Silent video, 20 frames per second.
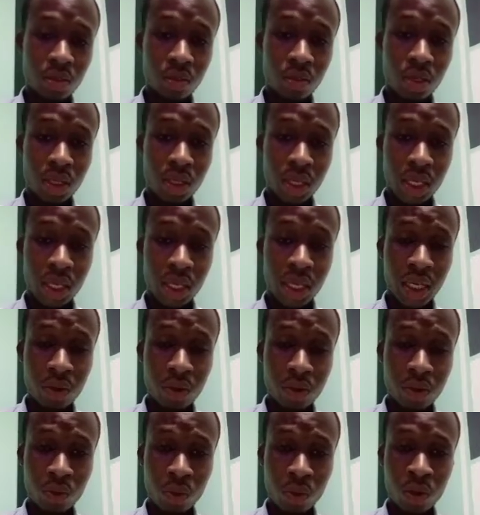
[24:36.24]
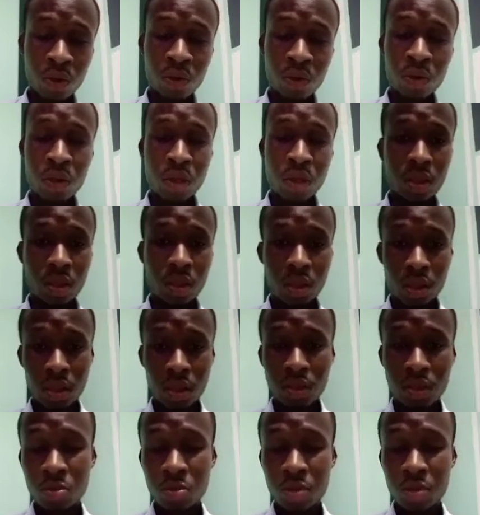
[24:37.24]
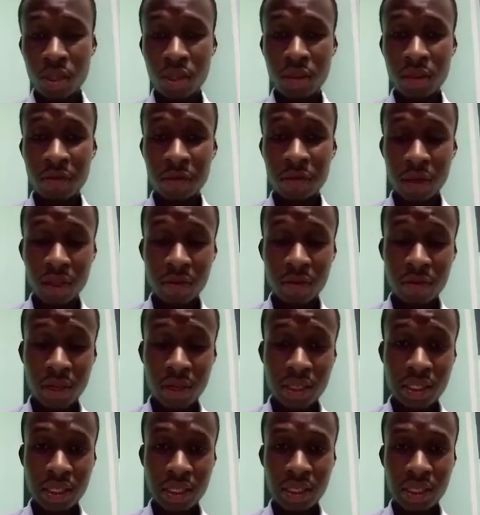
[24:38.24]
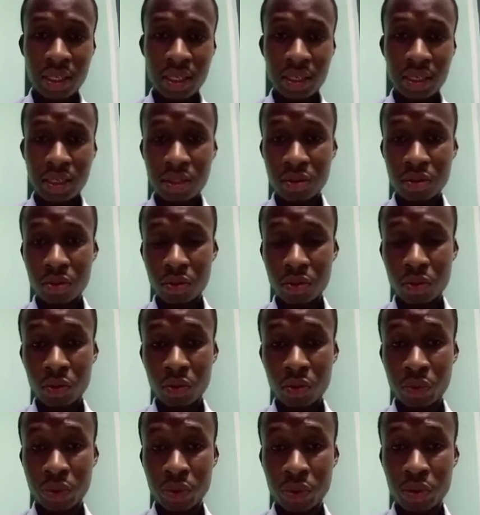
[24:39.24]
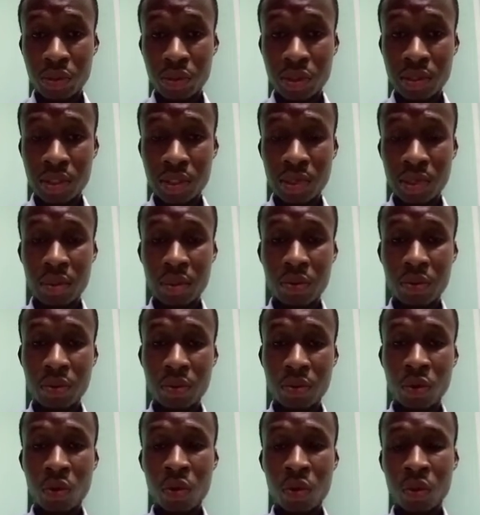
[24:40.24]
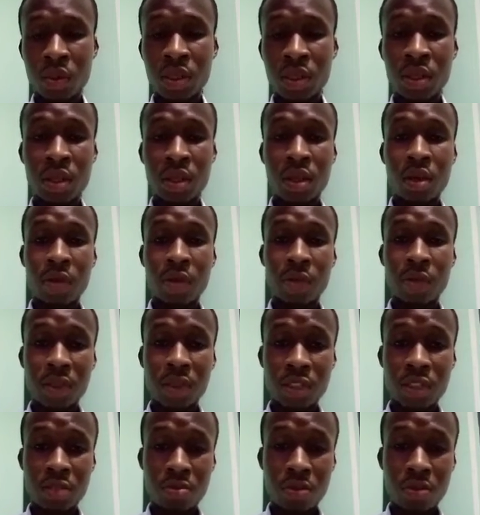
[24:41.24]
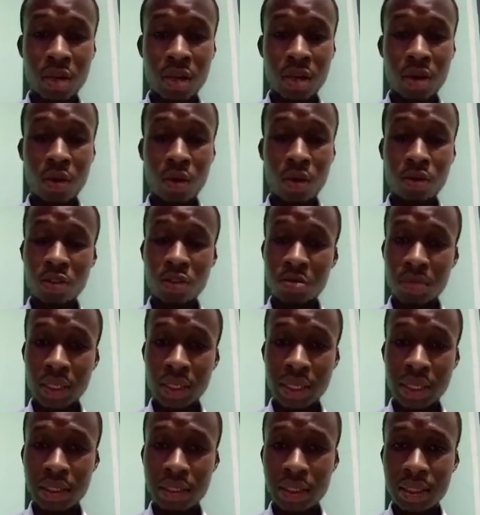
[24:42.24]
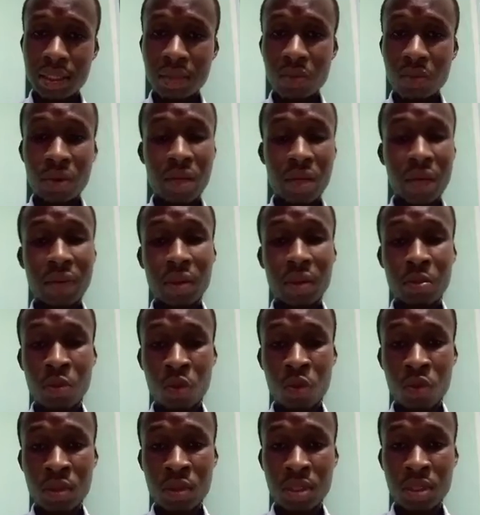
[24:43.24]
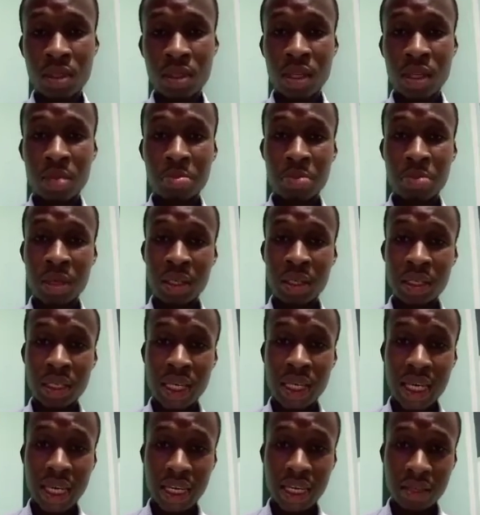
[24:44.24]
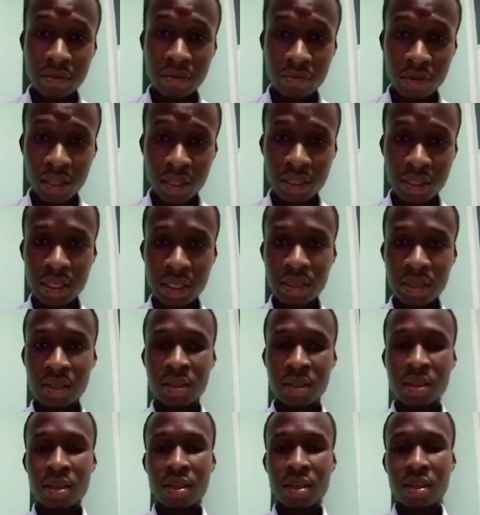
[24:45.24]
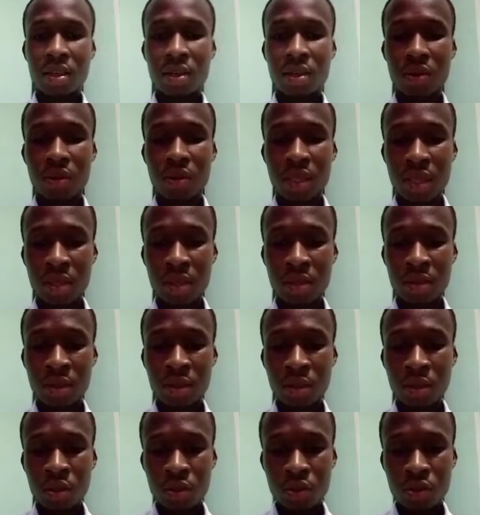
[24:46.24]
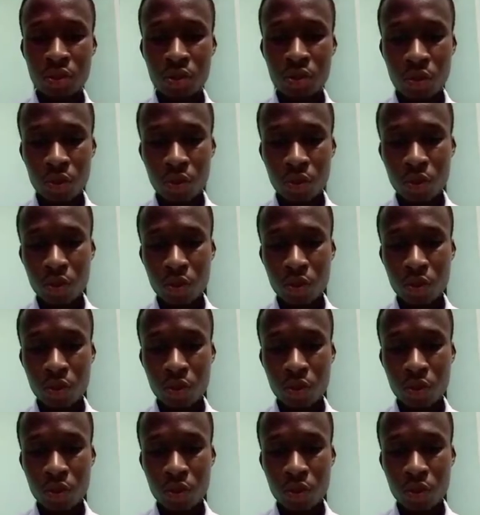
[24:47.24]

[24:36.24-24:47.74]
healed well, it could be infected, and this could result in something we call vertebral osteomyelitis. That's when you have the bones being infected. Okay, so